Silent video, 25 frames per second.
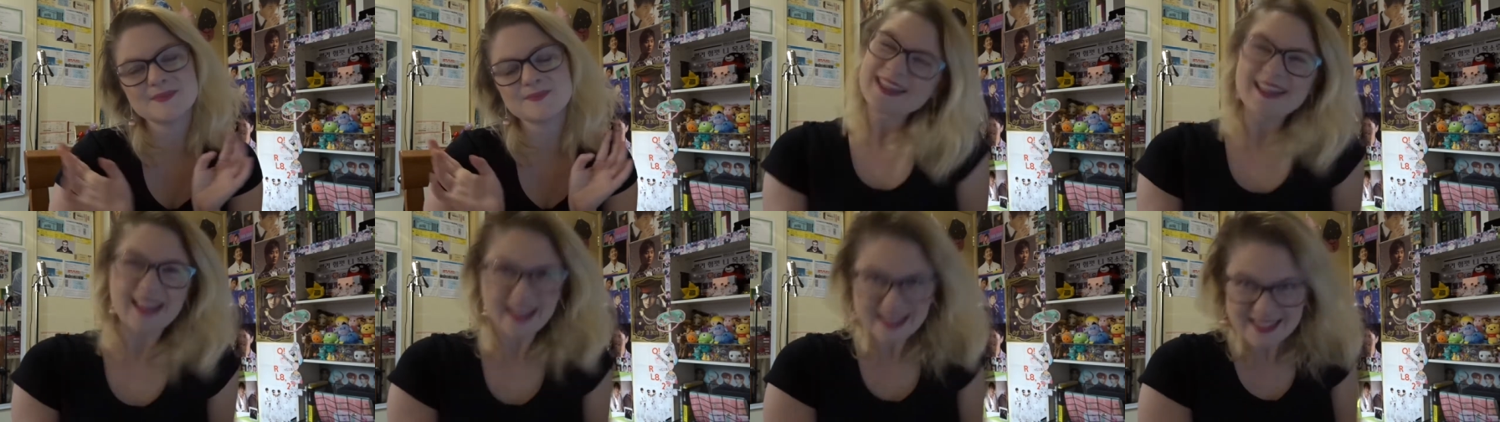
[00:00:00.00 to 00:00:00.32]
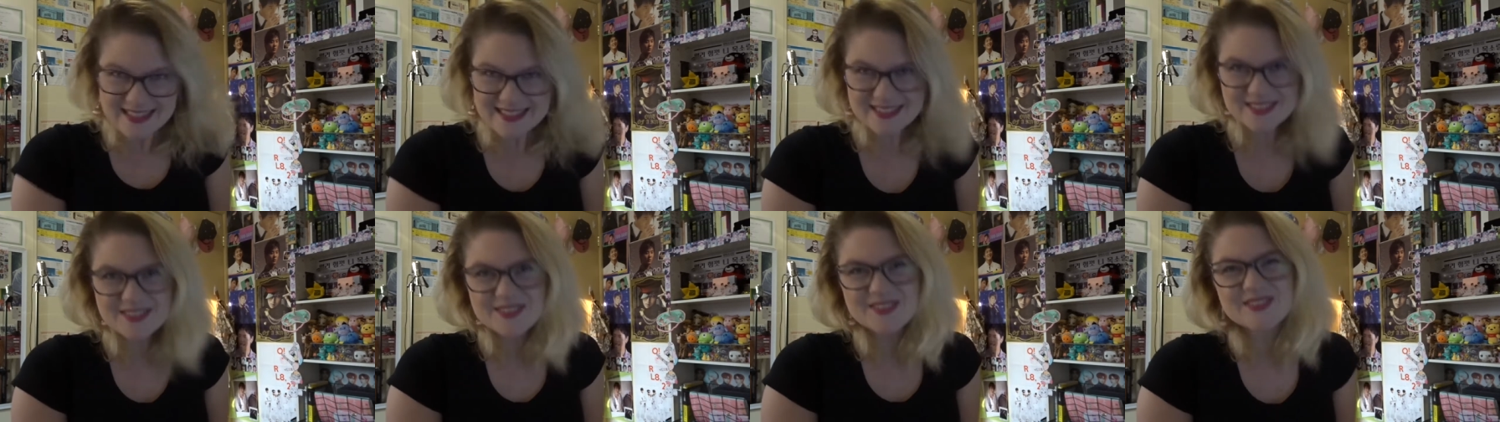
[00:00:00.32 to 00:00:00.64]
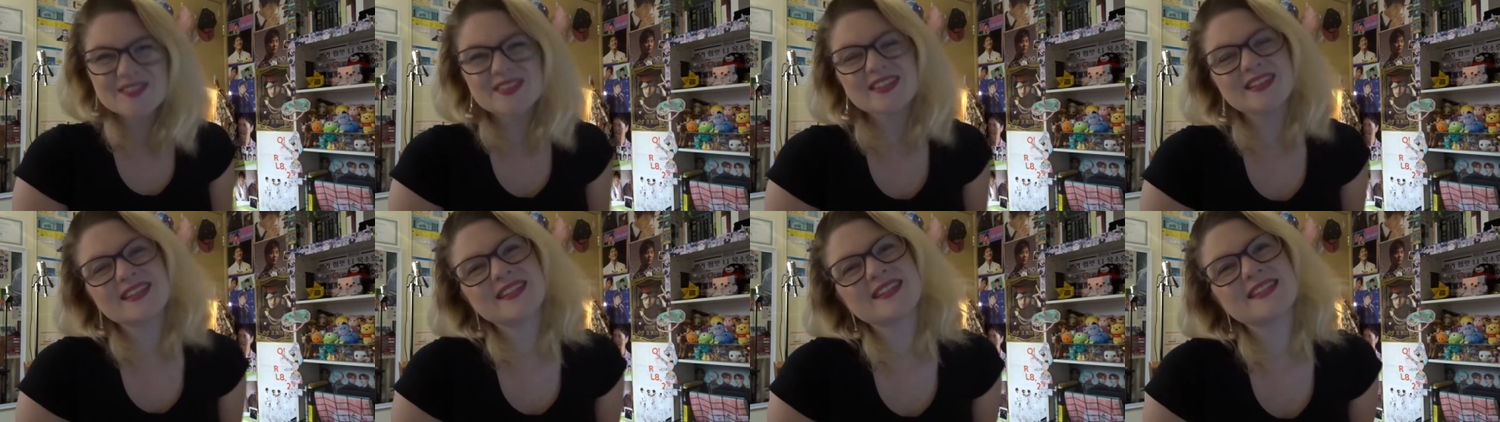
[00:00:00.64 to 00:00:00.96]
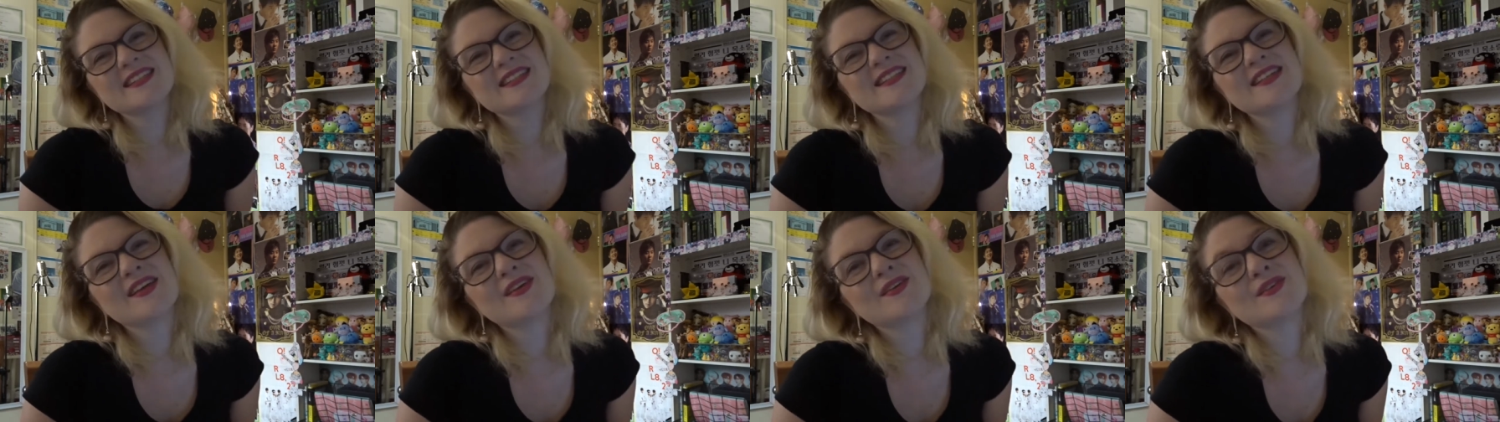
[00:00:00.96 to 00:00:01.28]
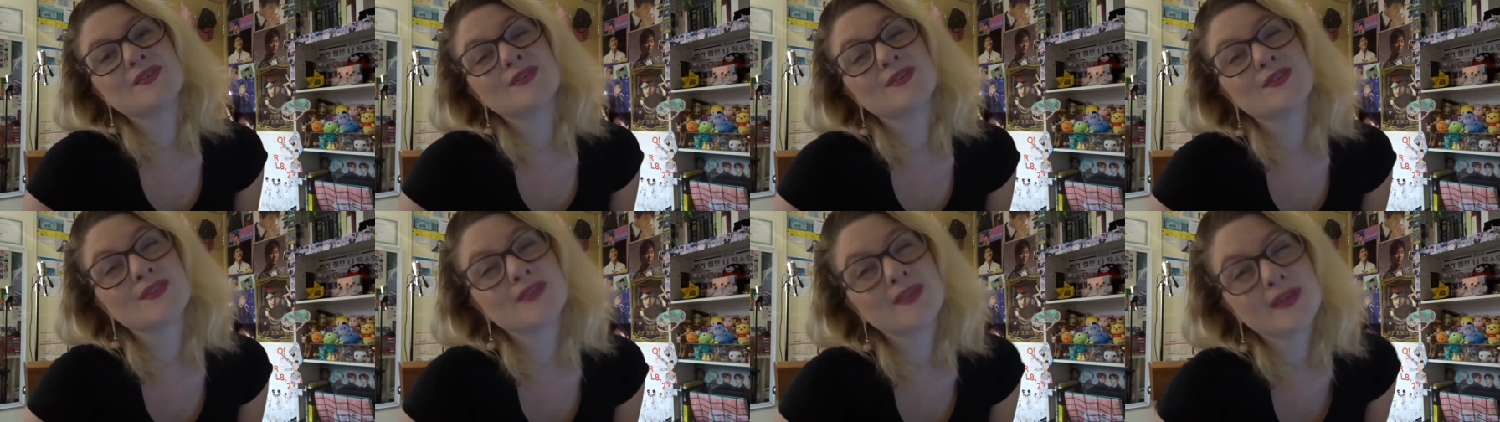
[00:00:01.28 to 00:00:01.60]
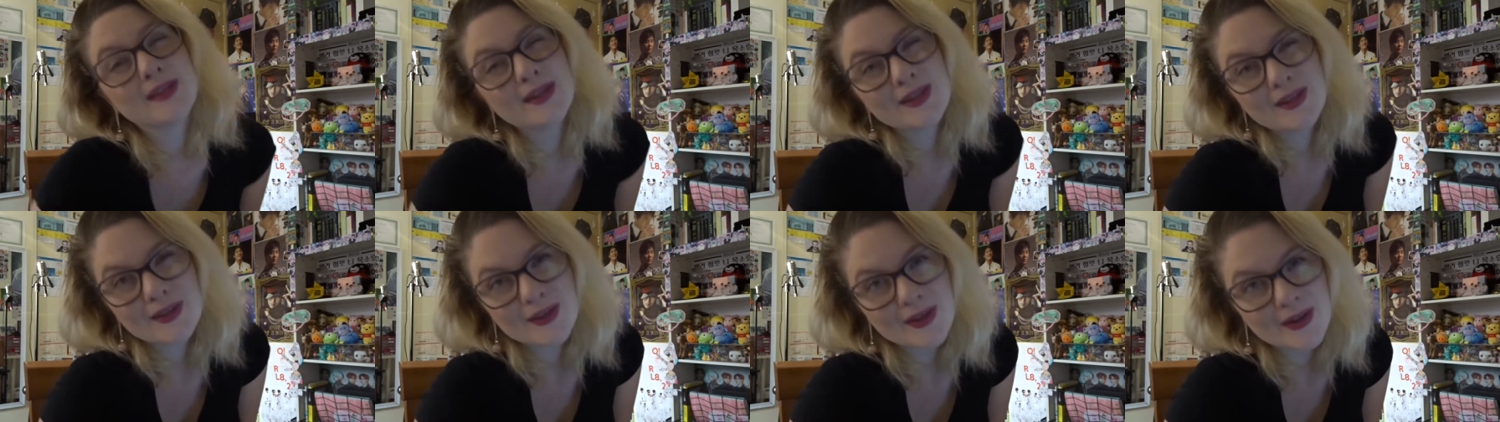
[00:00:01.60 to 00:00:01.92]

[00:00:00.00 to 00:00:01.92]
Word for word: That is it for this video